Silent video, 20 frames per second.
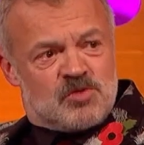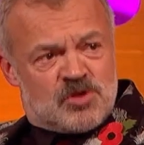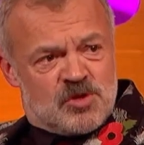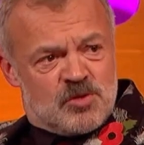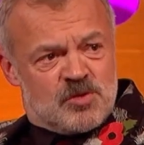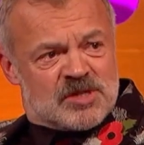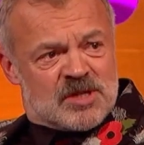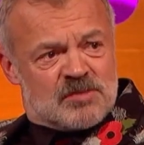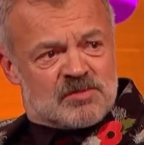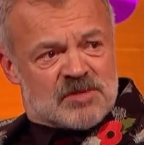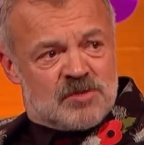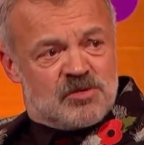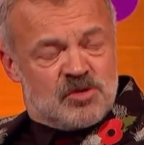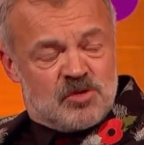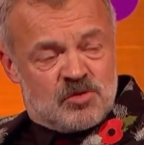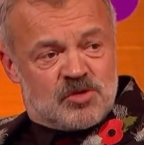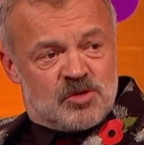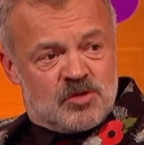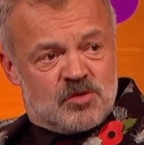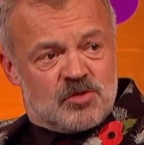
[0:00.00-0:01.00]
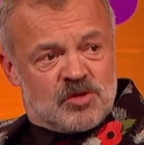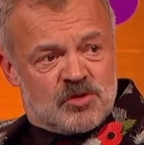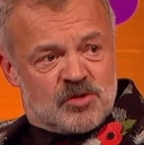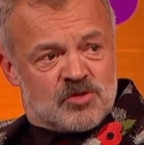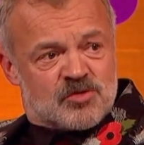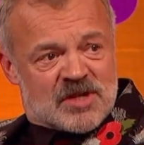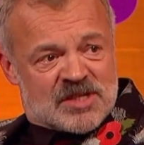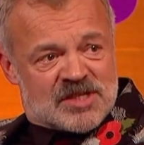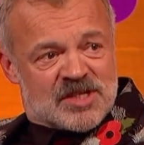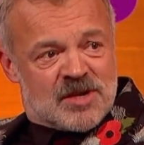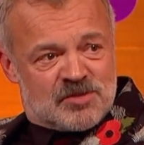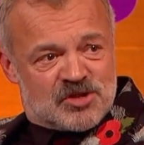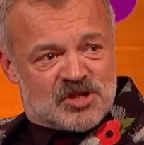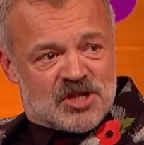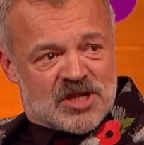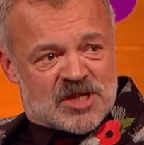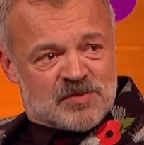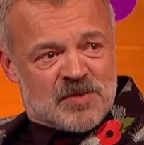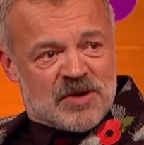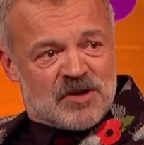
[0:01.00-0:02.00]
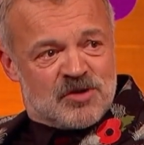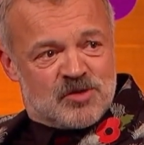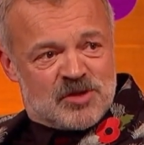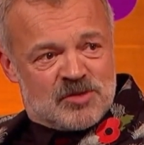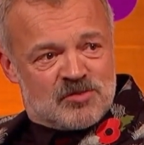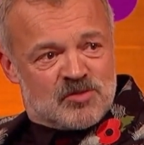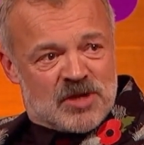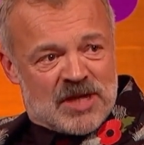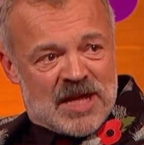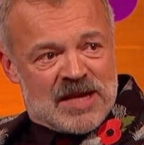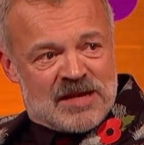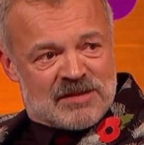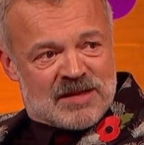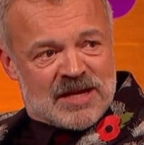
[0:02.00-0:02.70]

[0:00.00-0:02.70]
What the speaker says: do sometimes, you do the dressing up as Jack Sparrow. You seem to like